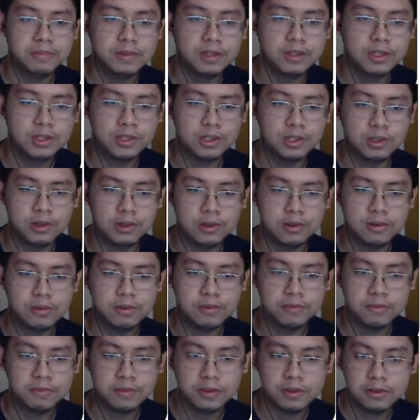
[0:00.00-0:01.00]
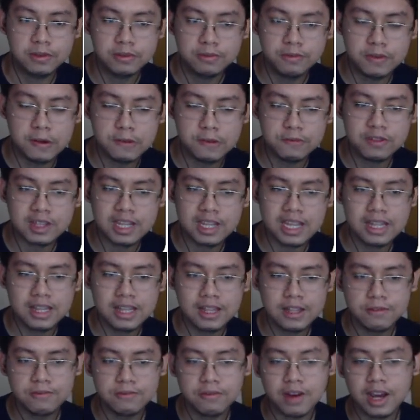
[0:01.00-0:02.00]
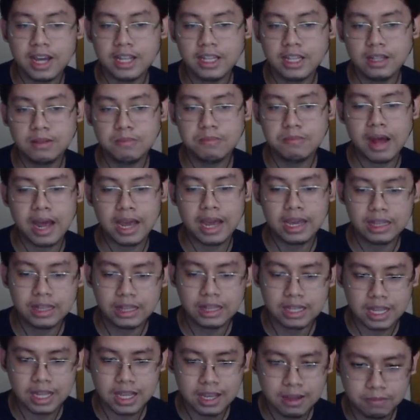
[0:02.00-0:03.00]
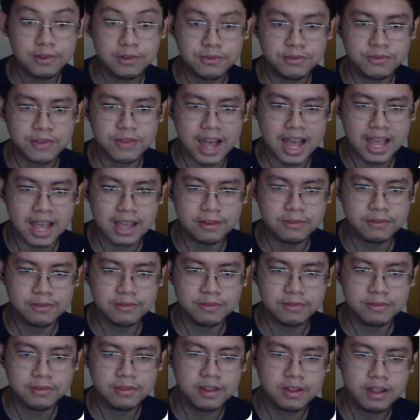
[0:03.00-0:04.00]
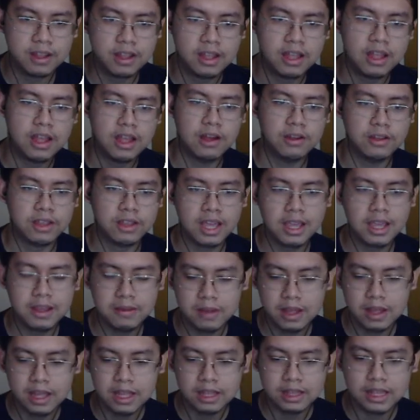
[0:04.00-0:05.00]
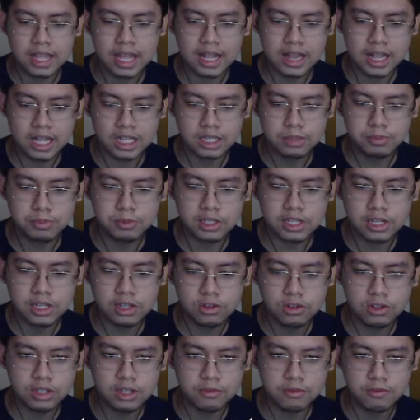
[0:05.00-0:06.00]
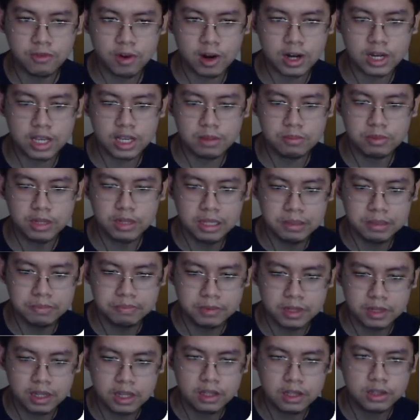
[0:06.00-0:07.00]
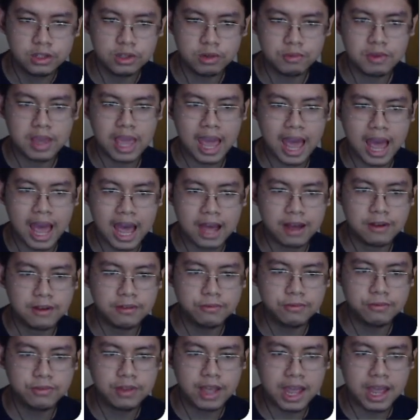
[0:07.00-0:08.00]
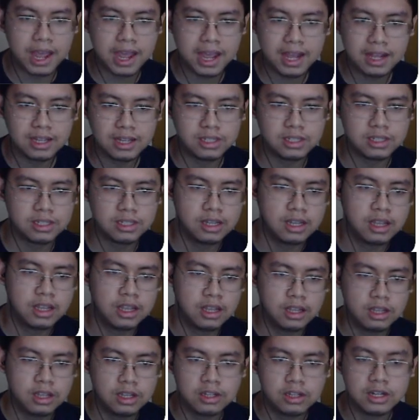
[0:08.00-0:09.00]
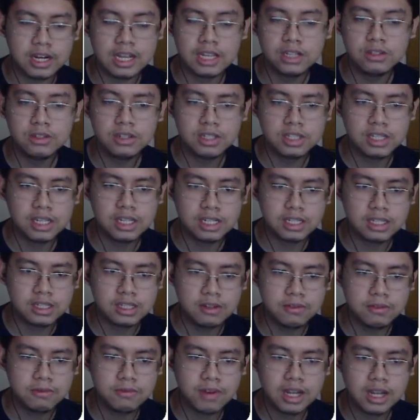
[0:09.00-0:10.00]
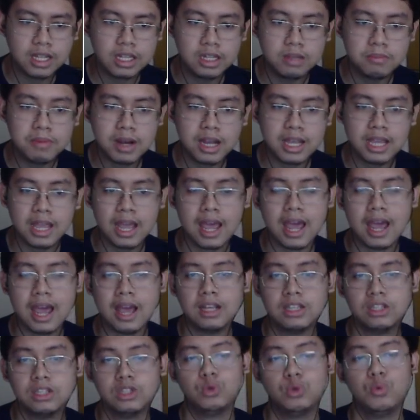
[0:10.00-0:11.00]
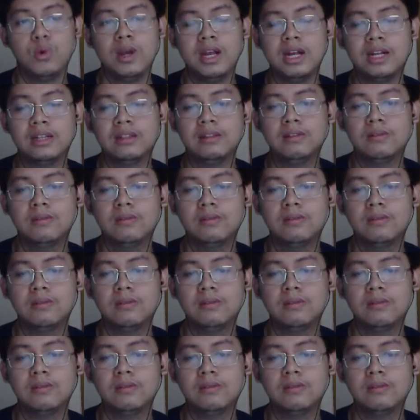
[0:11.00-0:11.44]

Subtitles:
So 15 divided by 3, 5. Okay, then let's proceed to the variable. So we have x raised to 6 divided by x squared.